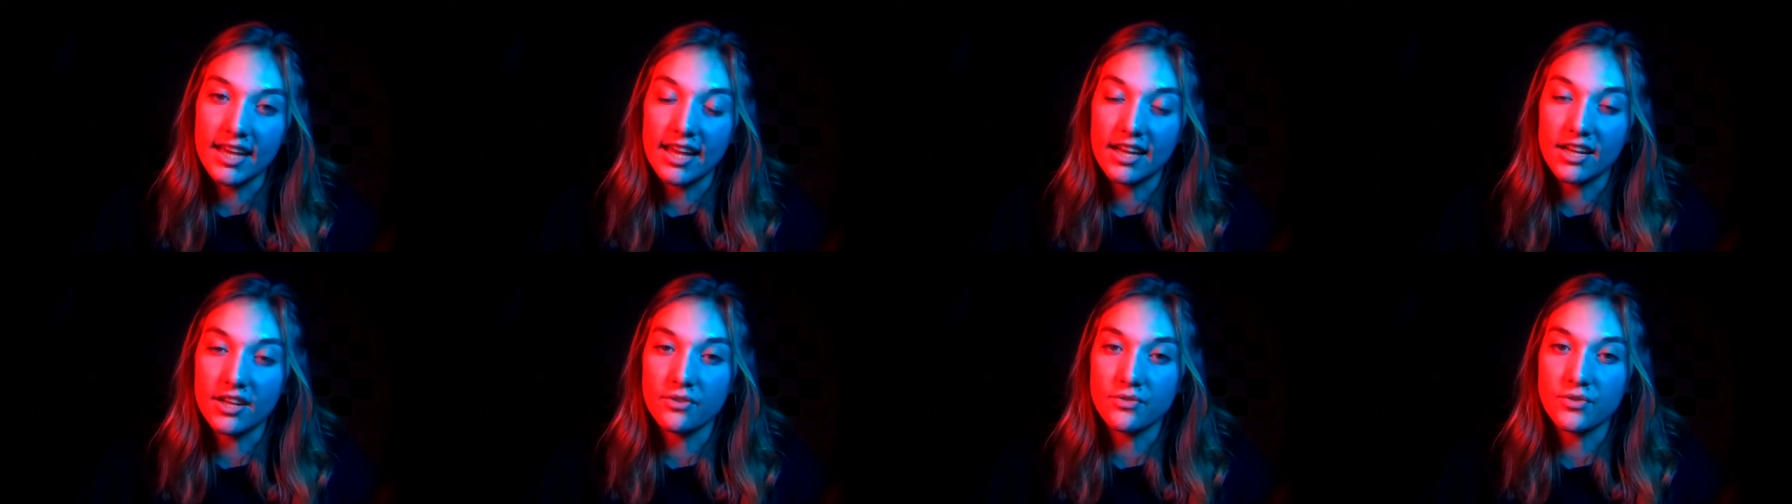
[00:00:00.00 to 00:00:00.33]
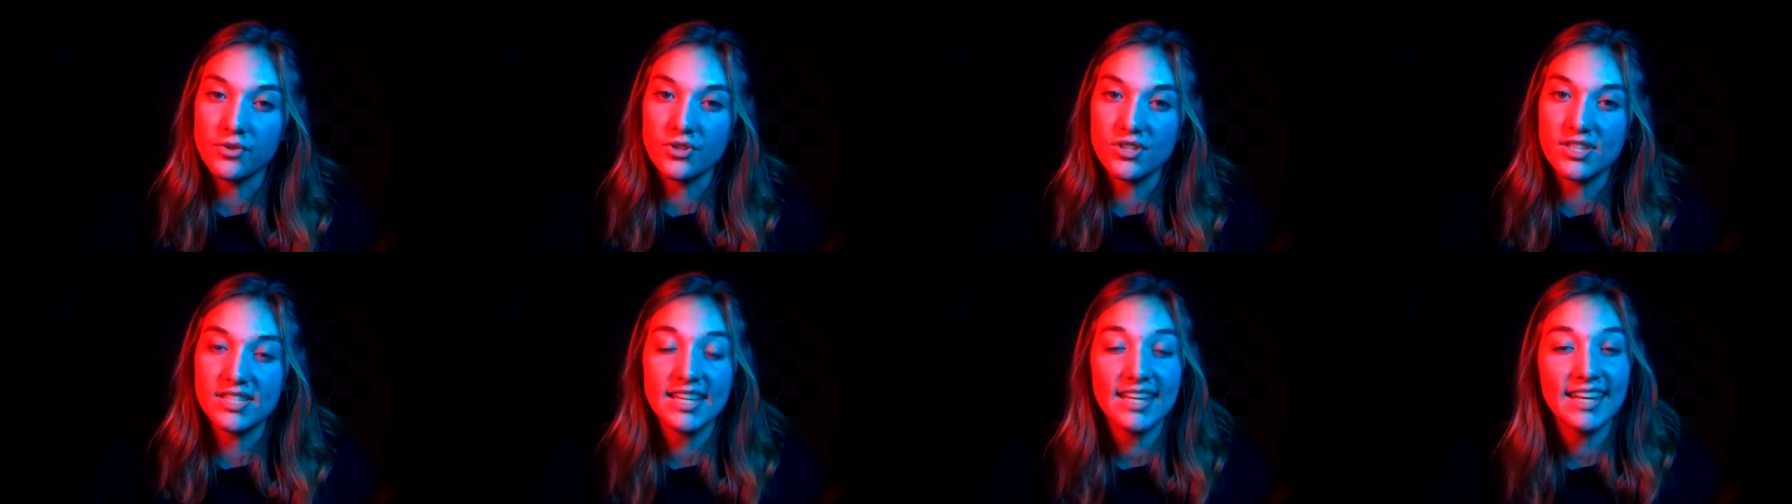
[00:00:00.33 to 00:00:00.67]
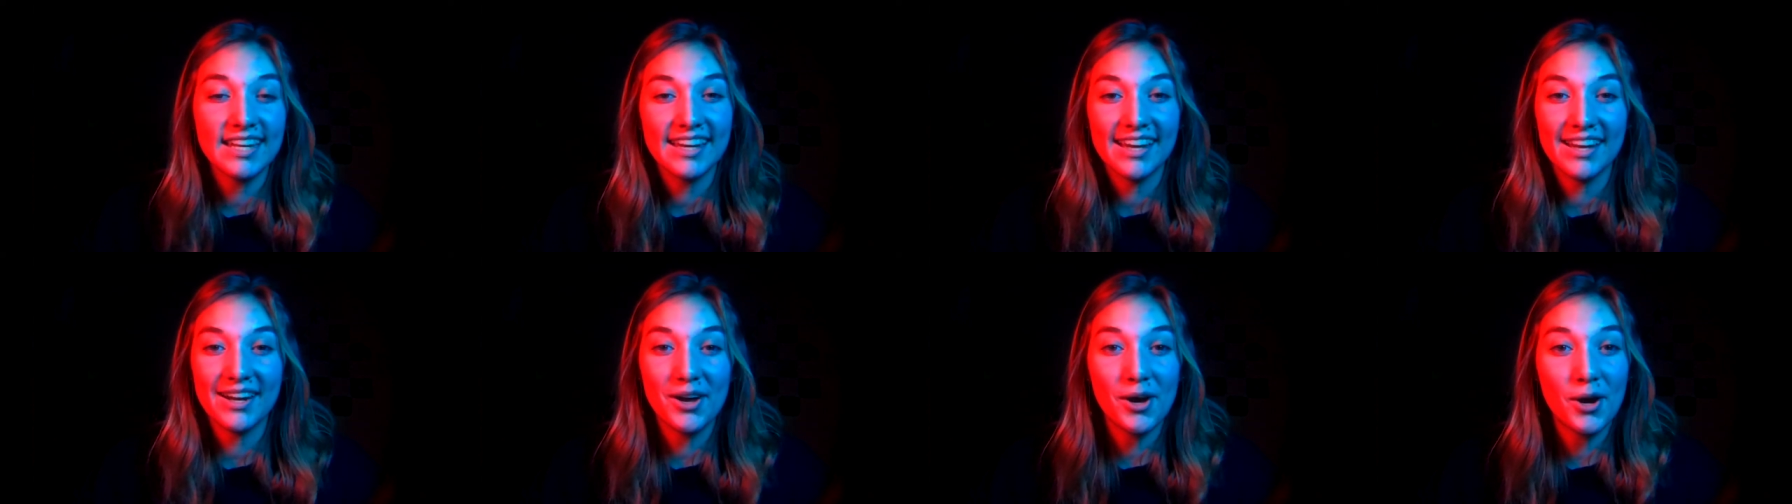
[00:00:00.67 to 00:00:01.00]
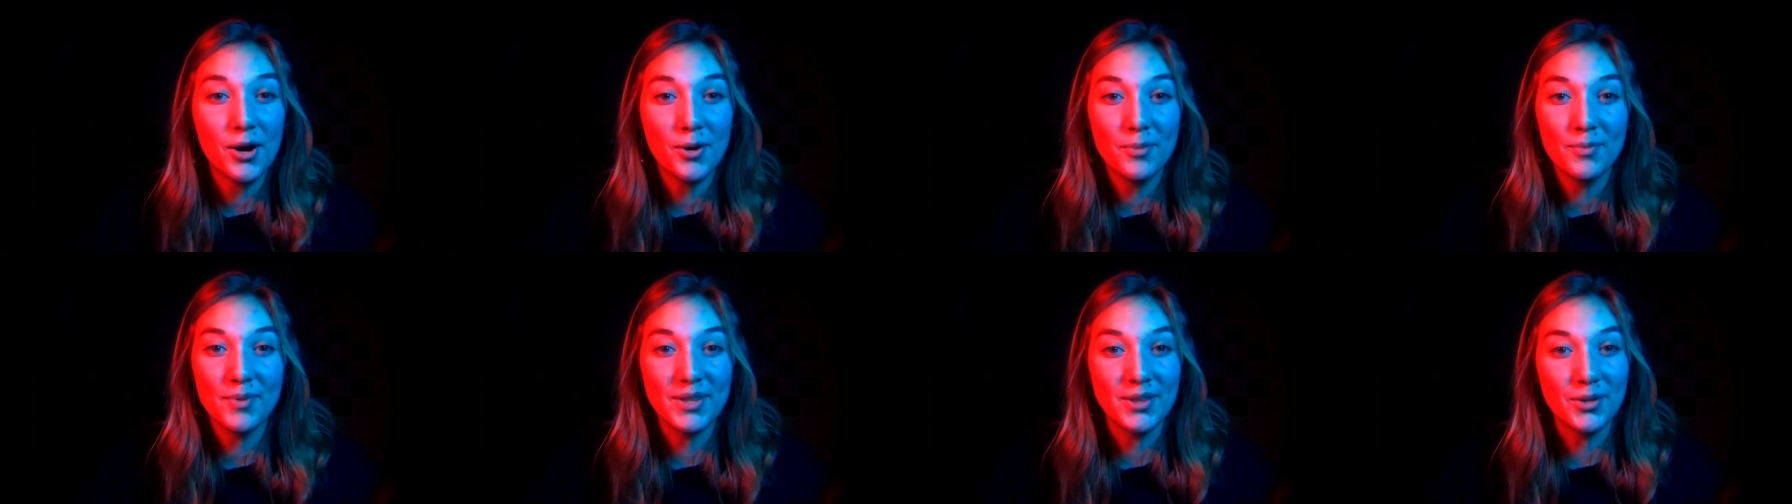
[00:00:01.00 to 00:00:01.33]
And if you're sitting at
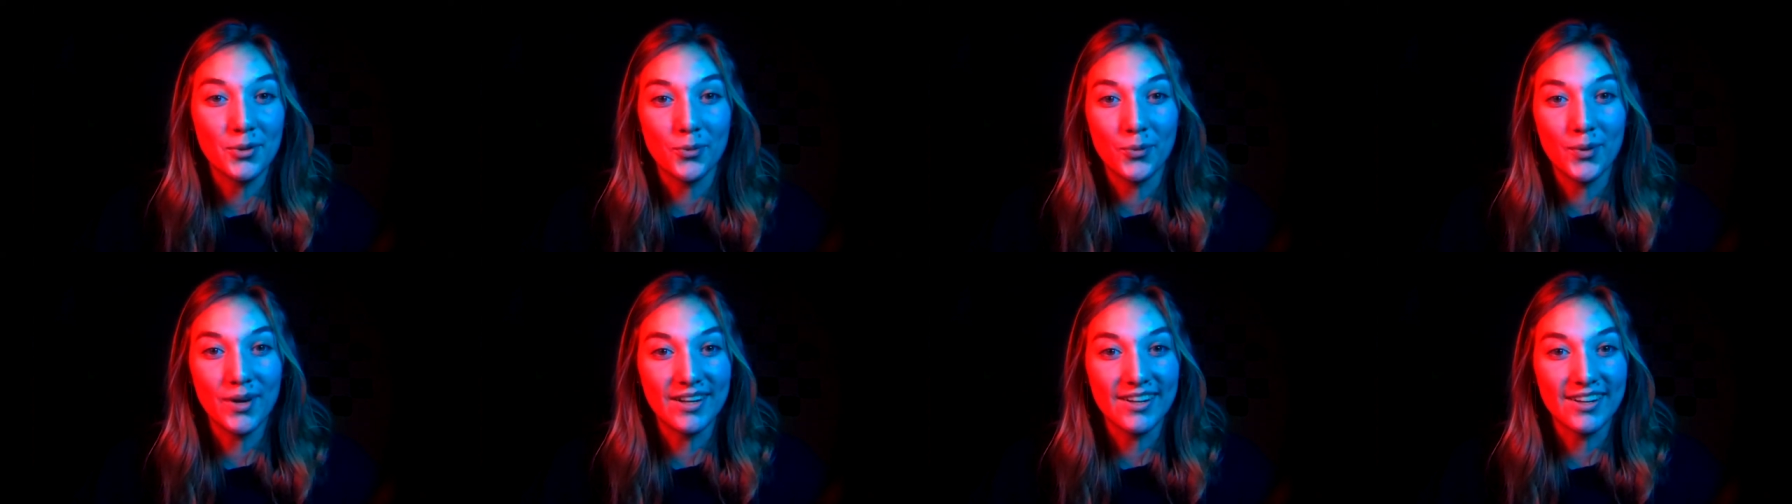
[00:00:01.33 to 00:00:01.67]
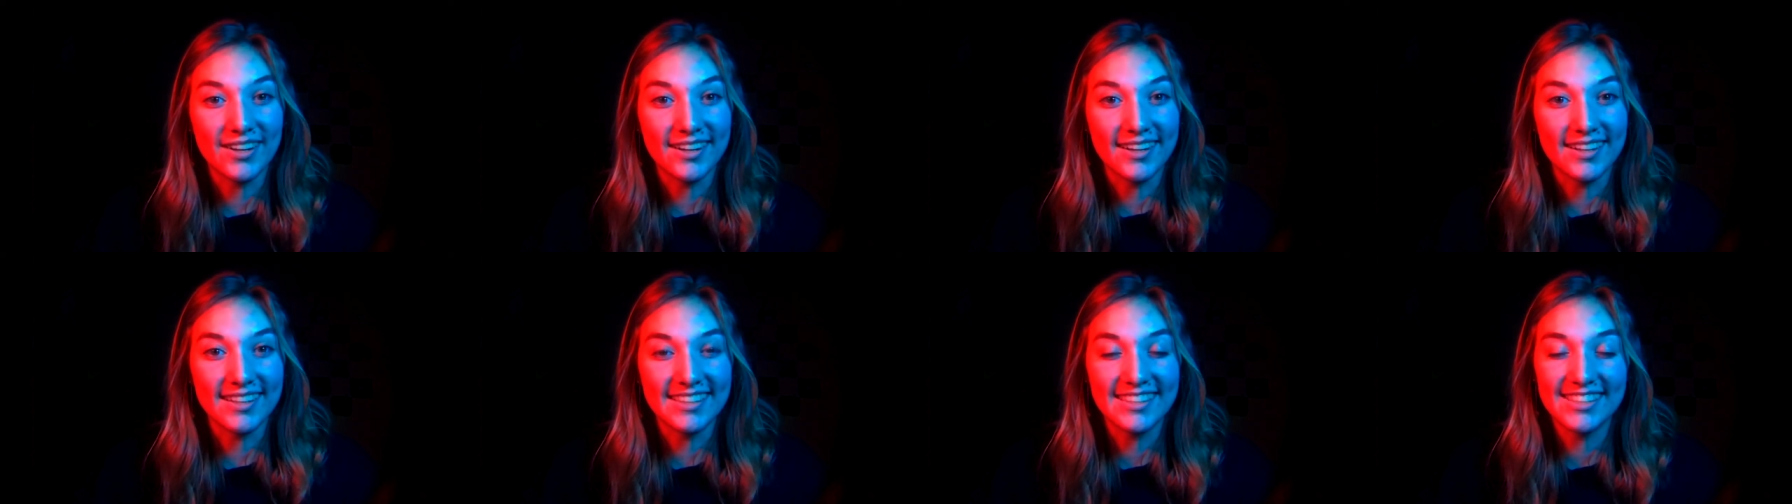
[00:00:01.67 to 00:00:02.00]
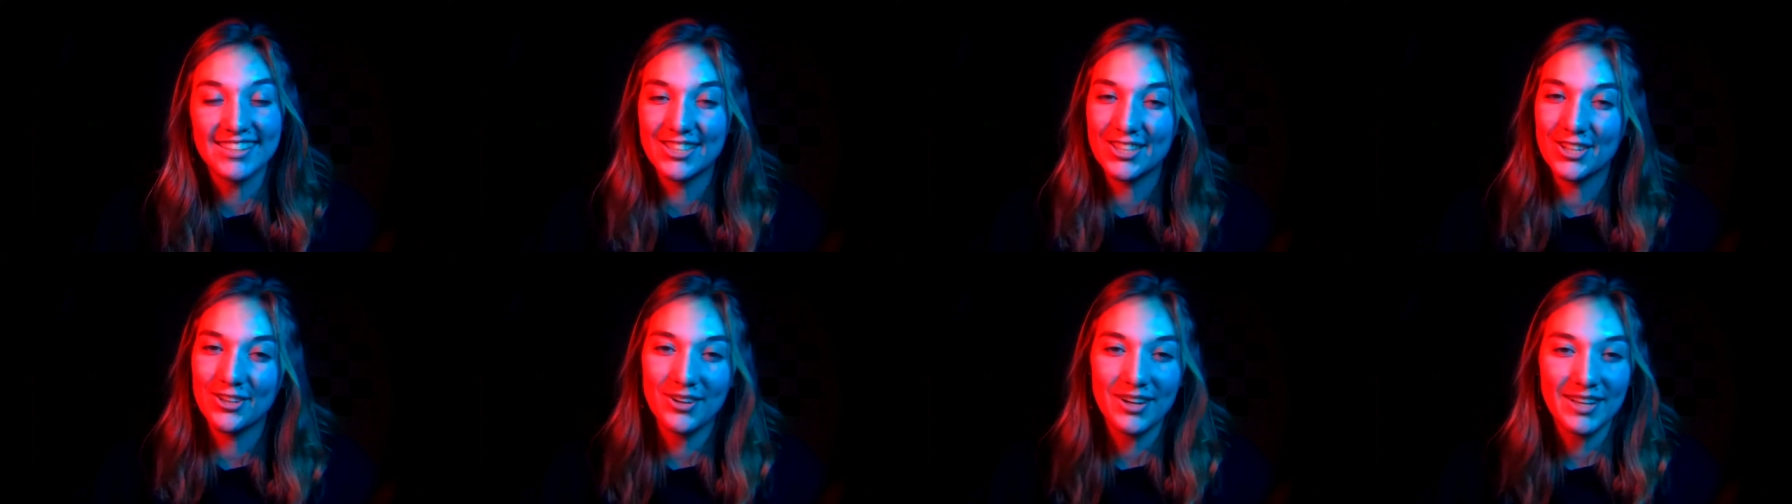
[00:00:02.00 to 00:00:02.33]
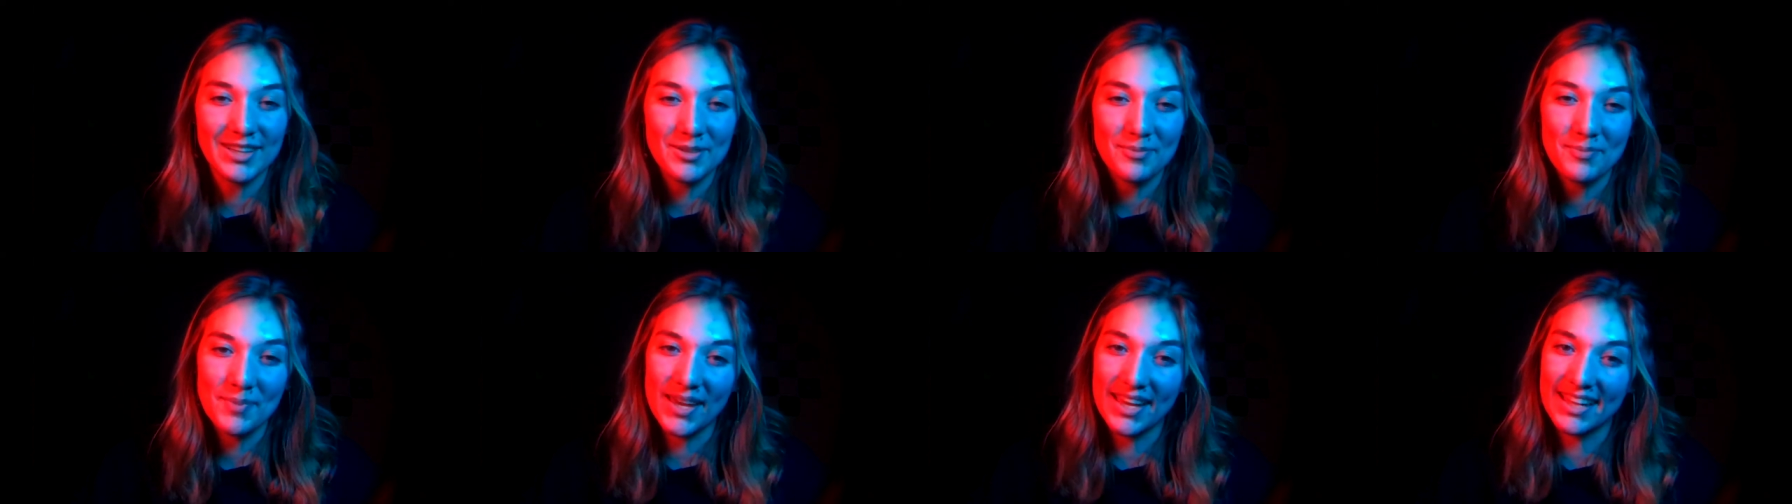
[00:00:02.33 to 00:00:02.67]
home in the winter during
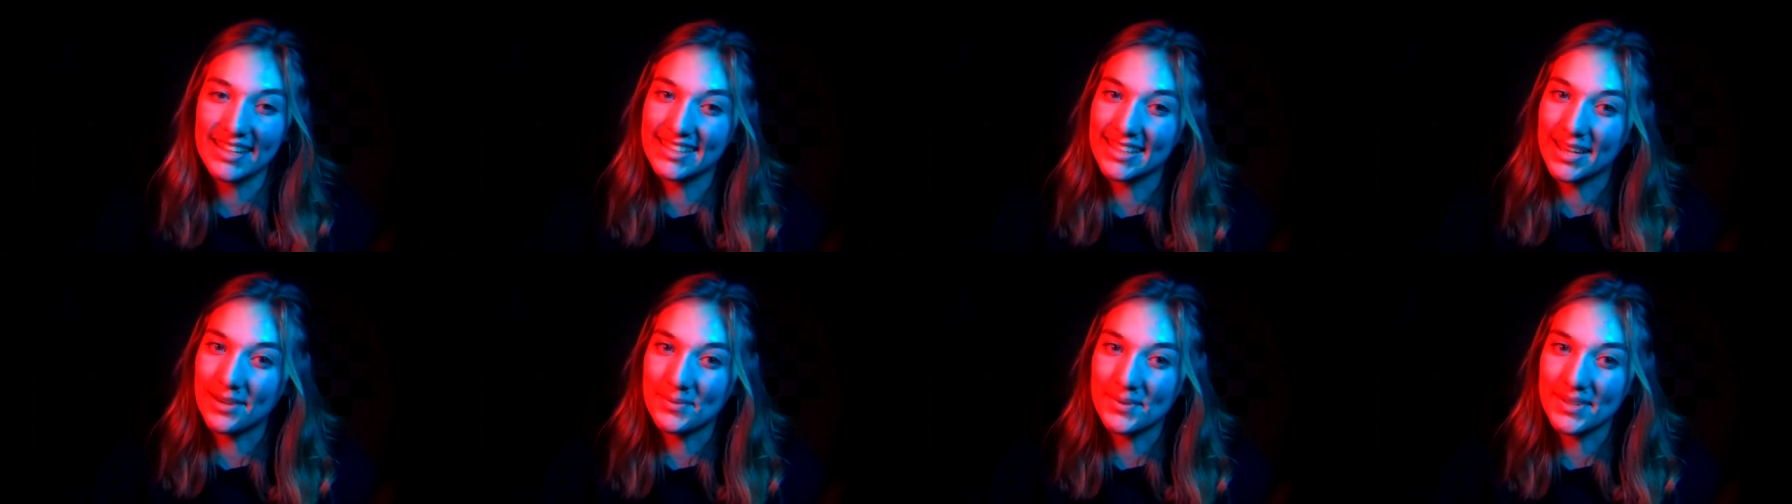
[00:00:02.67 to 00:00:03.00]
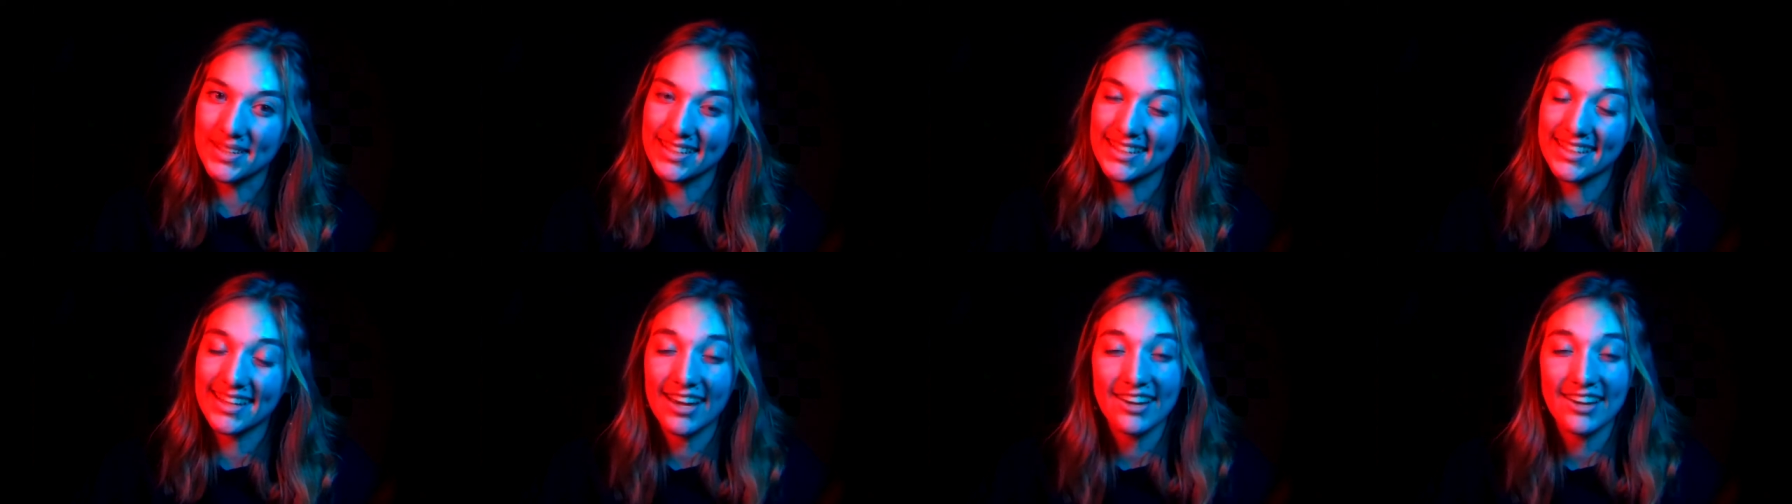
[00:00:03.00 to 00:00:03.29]
the pandemic,